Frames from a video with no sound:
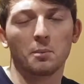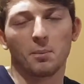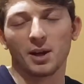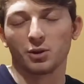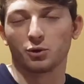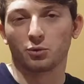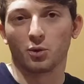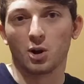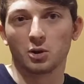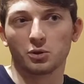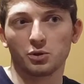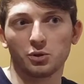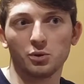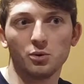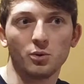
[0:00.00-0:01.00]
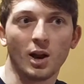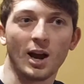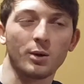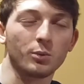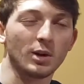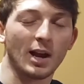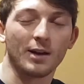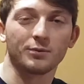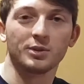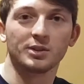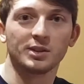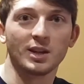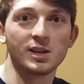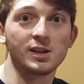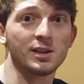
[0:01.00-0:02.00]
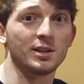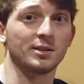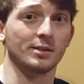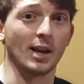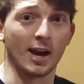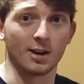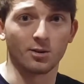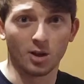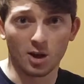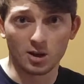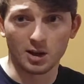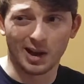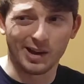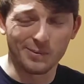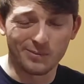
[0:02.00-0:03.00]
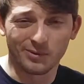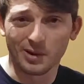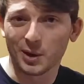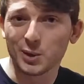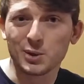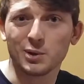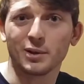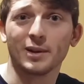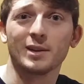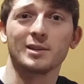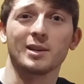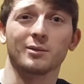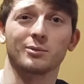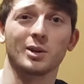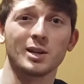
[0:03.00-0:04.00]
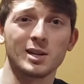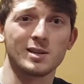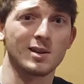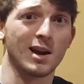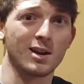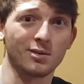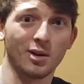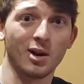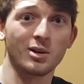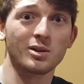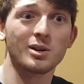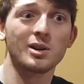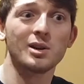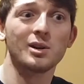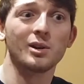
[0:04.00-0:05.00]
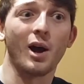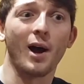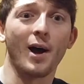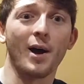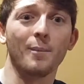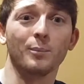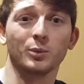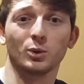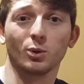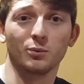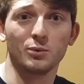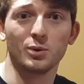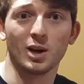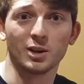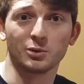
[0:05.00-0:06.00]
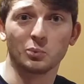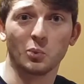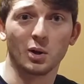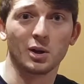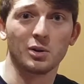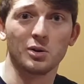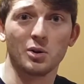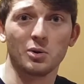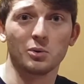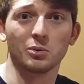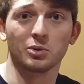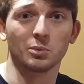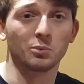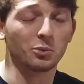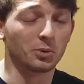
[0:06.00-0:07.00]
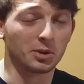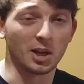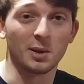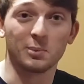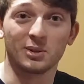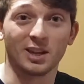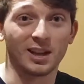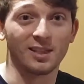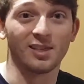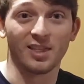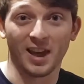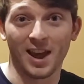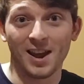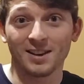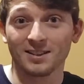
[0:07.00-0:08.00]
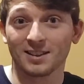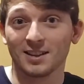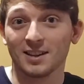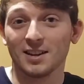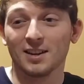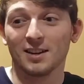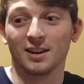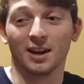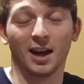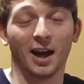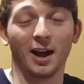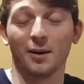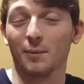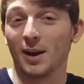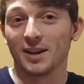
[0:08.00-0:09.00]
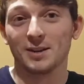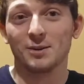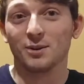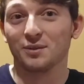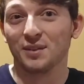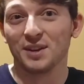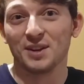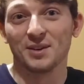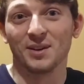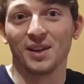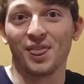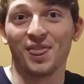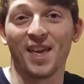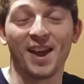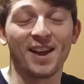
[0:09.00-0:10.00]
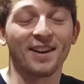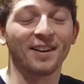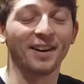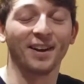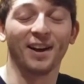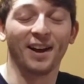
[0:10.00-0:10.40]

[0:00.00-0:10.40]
My strong suit, I would have to say, is dialogue. I'm very good at writing dialogue. So if you guys want to know some tips at that, I can do a video on that.